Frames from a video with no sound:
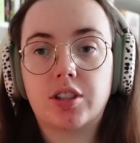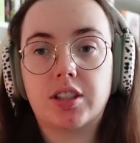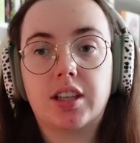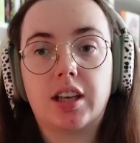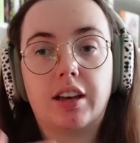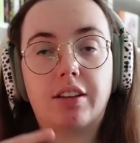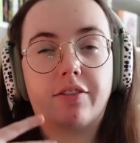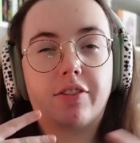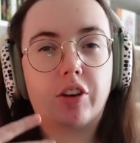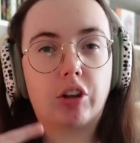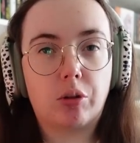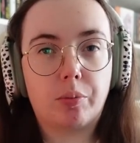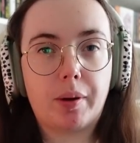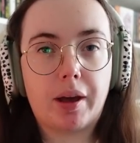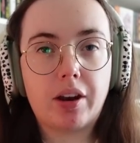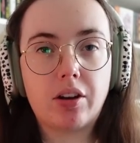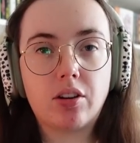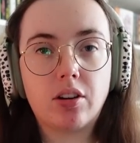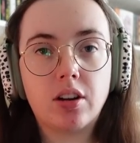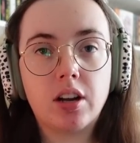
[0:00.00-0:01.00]
until I feel
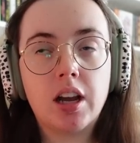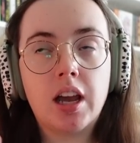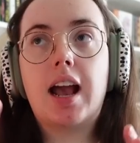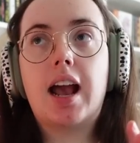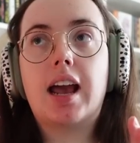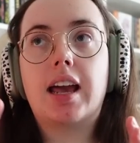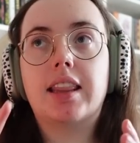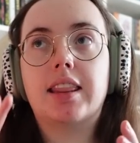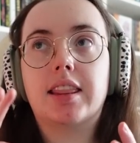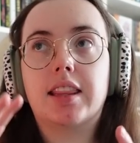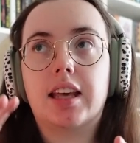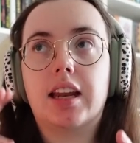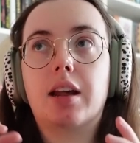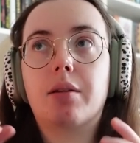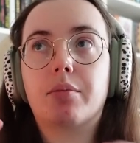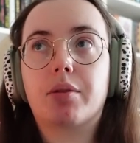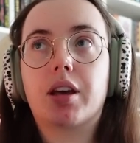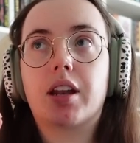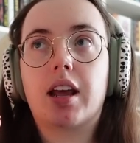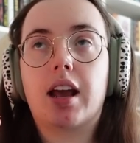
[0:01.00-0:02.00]
better, and then
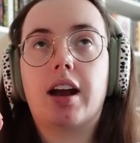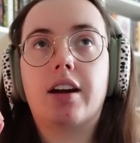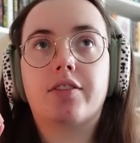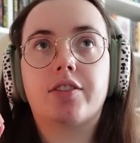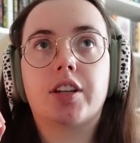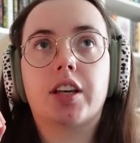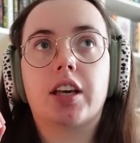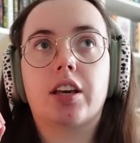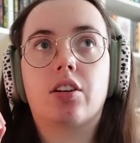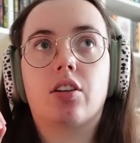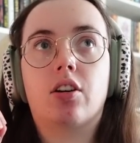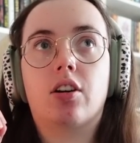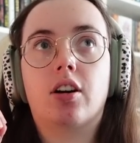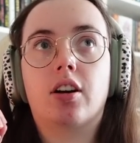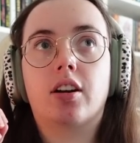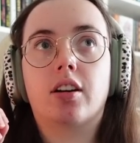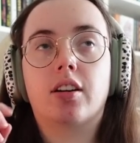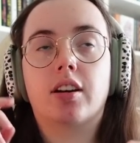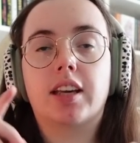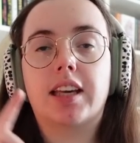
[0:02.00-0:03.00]
I'm gonna have to get
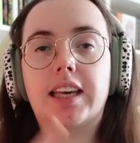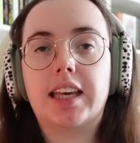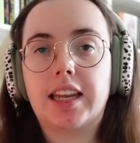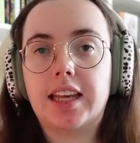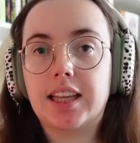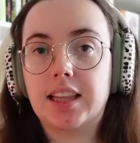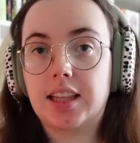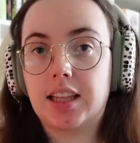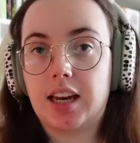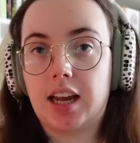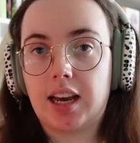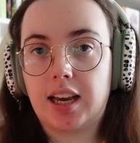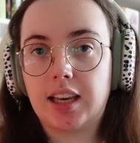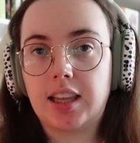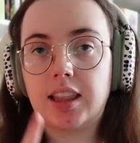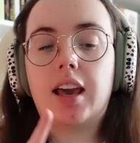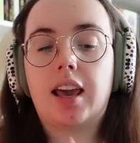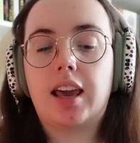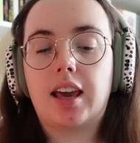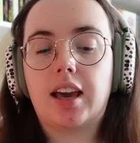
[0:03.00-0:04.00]
on Gideon the
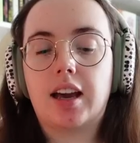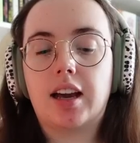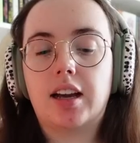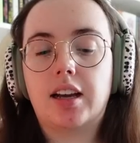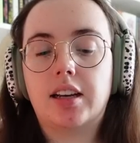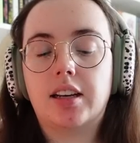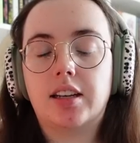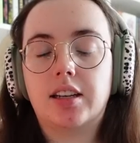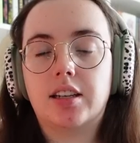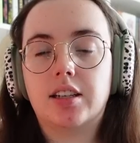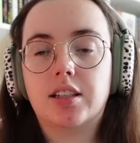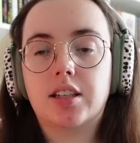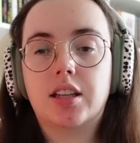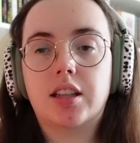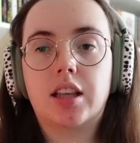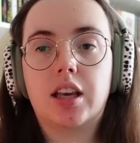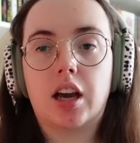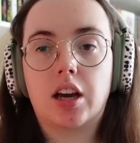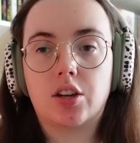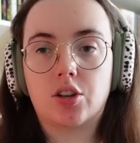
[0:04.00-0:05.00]
Ninth and
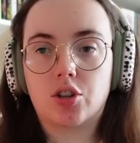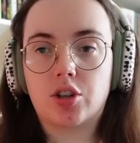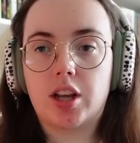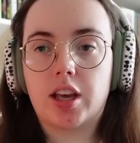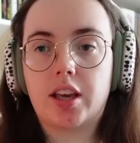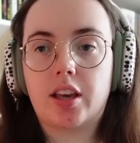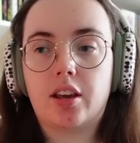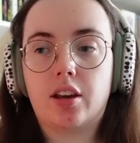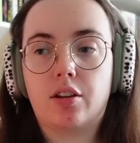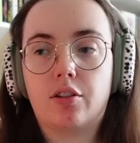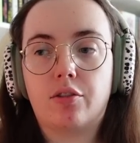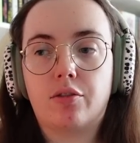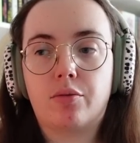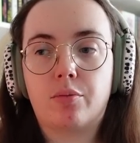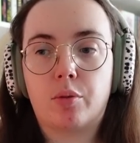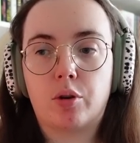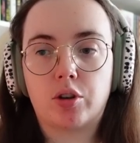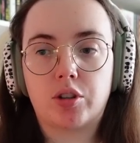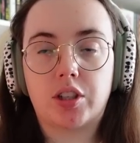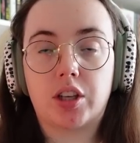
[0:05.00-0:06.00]
The Undertaking of
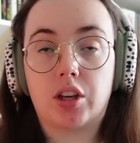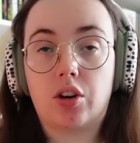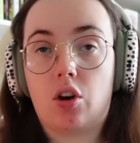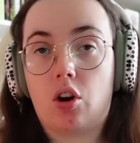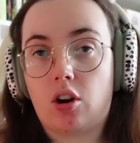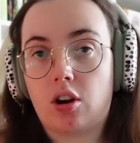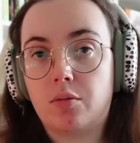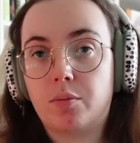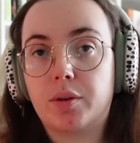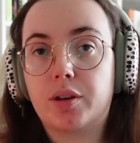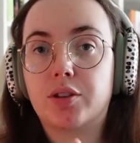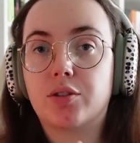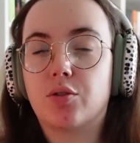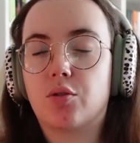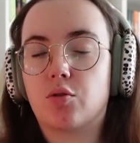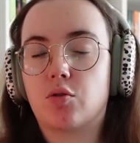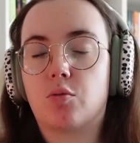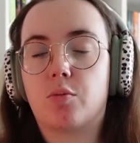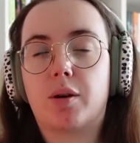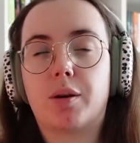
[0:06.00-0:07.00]
Mercy and Heart, because
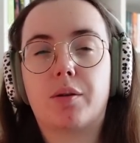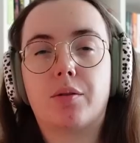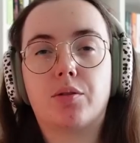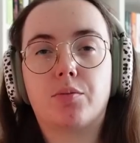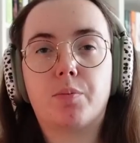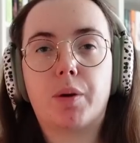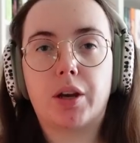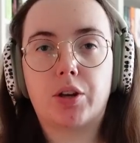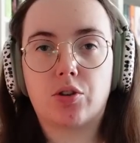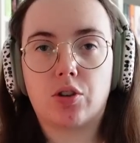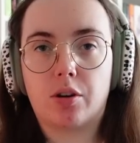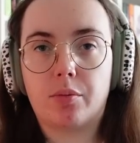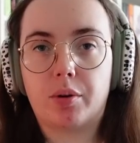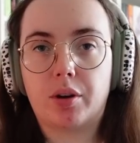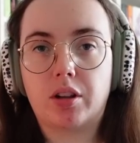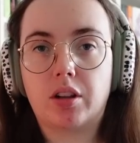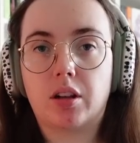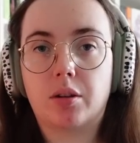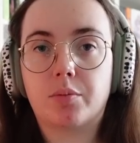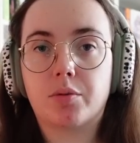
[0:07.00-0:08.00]
those are my Patreon
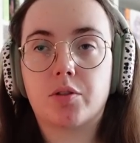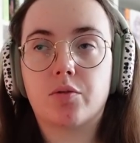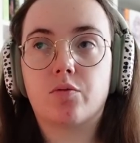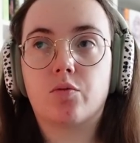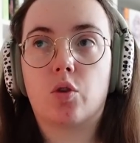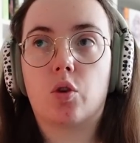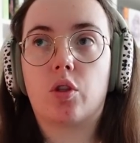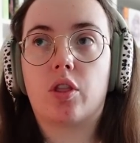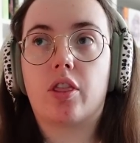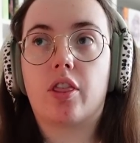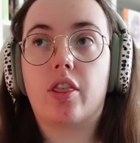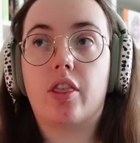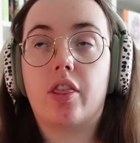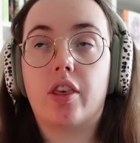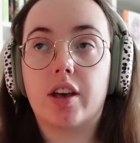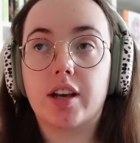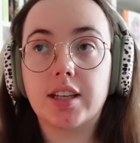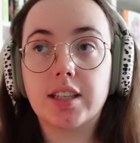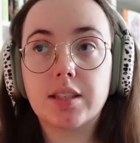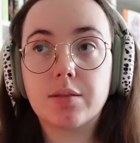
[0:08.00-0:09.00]
book clubs for
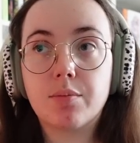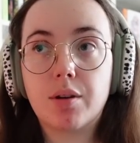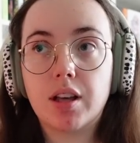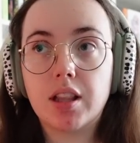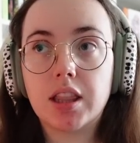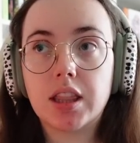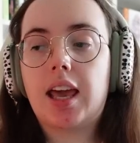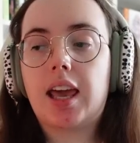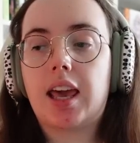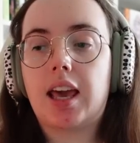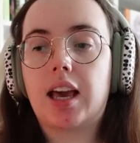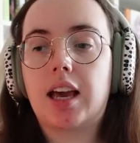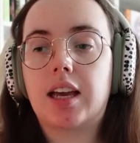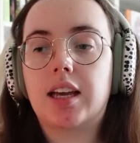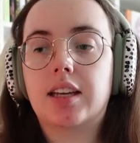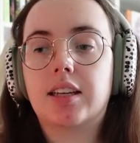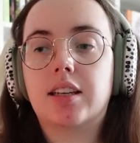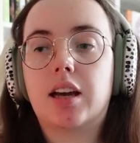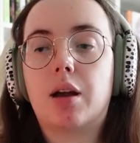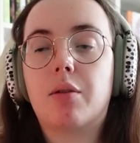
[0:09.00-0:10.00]
this month,
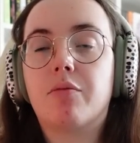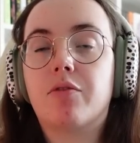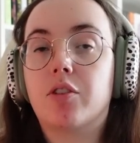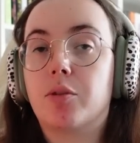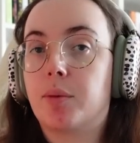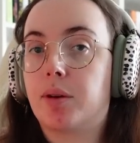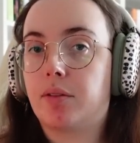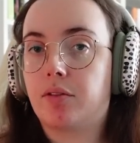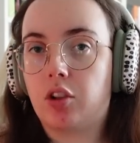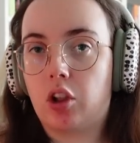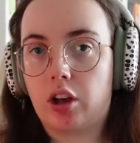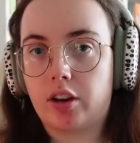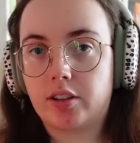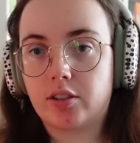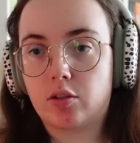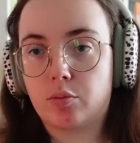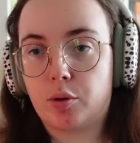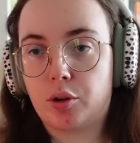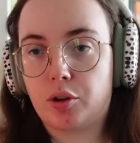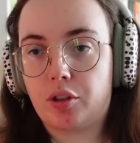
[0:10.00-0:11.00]
and I'm filming vlogs
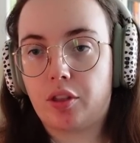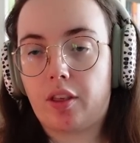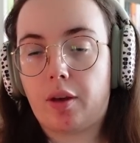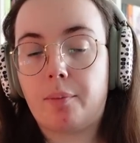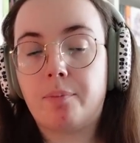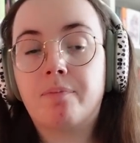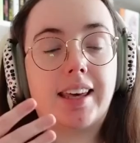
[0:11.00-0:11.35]
for both of them.